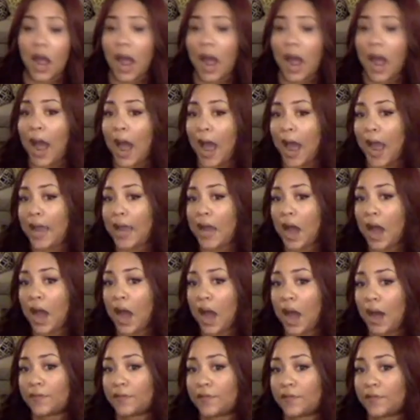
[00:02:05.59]
I
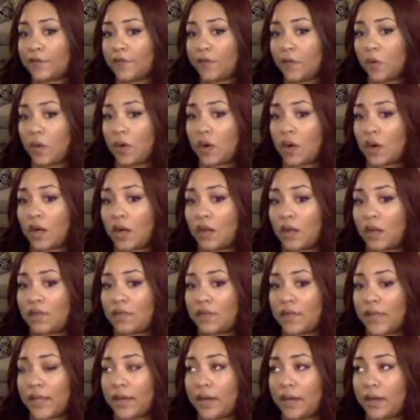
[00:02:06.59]
opt for
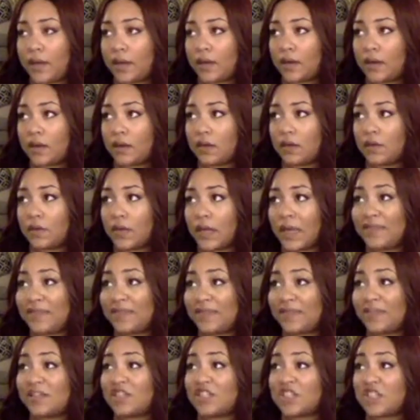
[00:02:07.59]
in
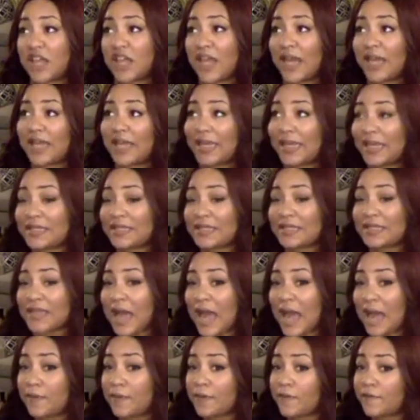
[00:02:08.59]
the jeggings,
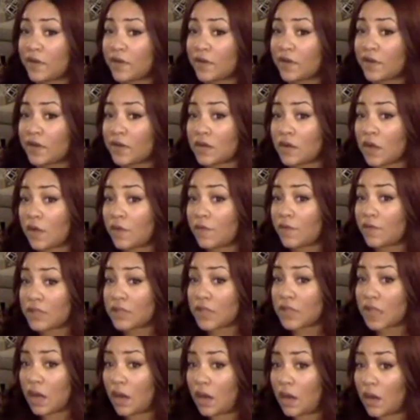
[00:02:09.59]
I prefer to go for
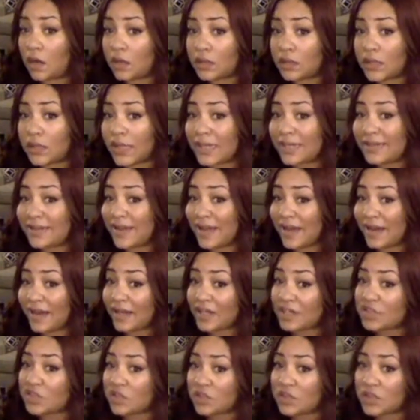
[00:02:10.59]
tall, not
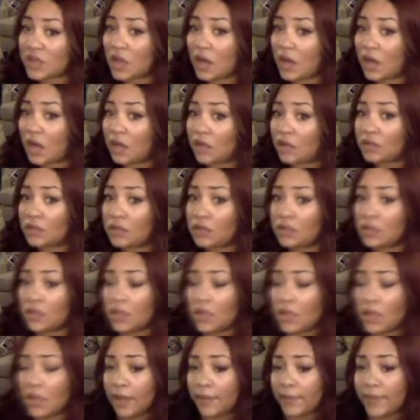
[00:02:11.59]
extra tall,
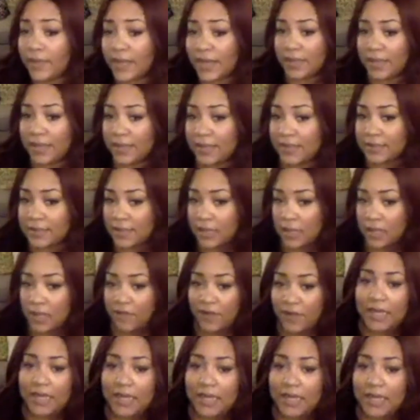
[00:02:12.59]
because if
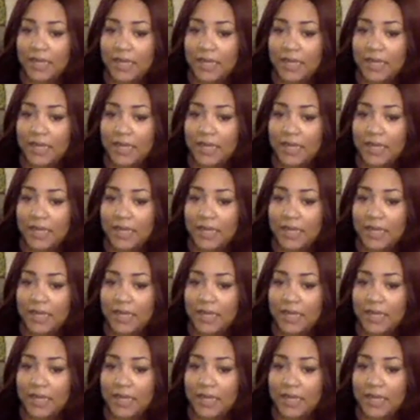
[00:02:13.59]
I get